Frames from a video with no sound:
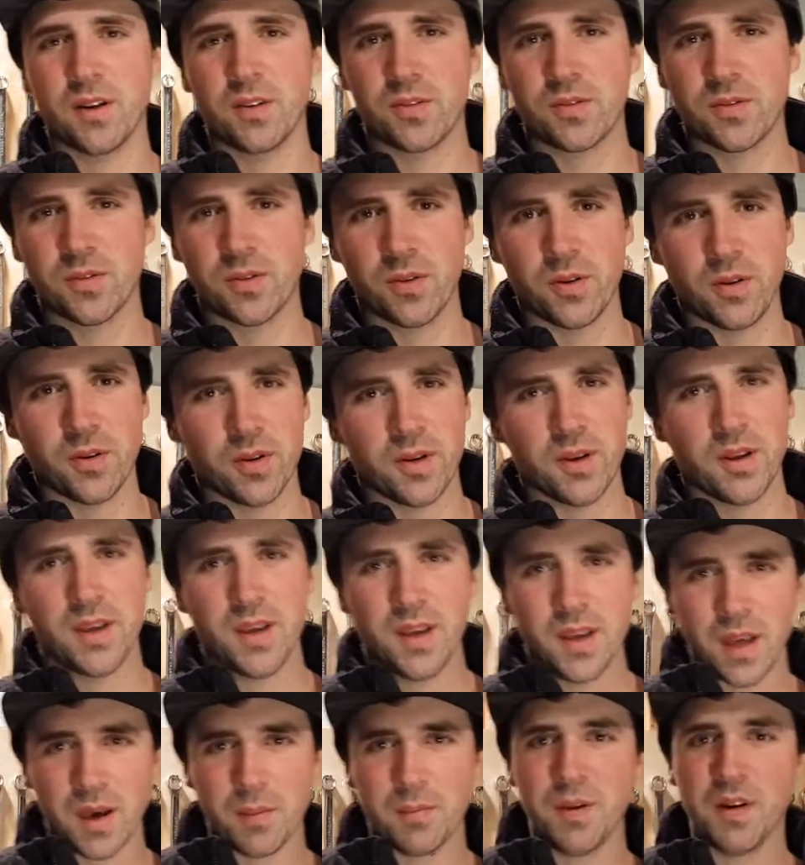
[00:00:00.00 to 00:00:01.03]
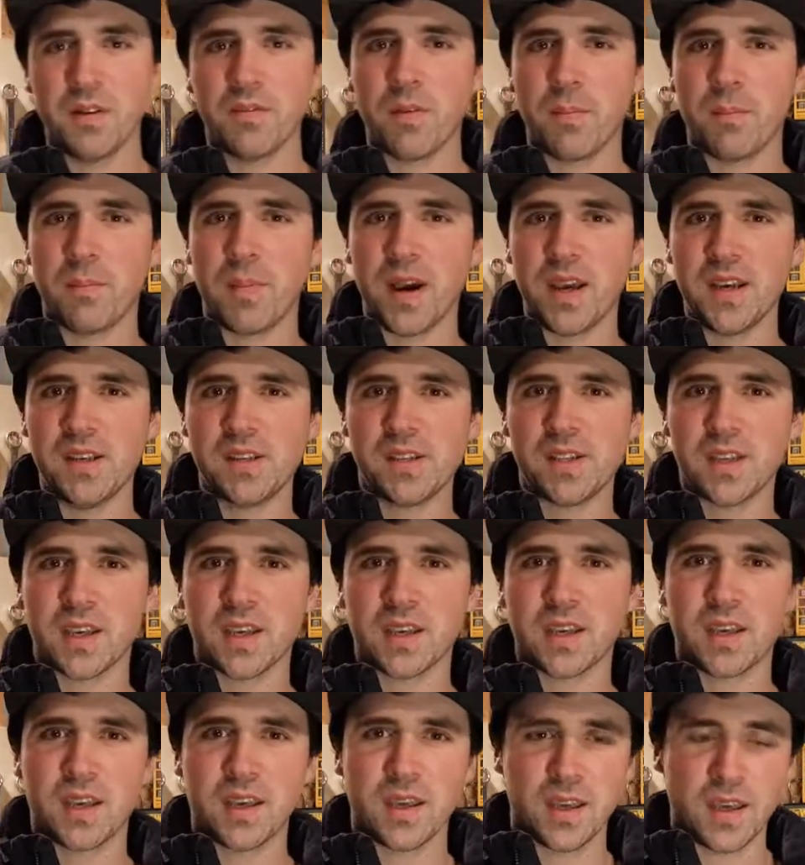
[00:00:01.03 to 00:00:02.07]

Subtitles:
through a bit of a basic.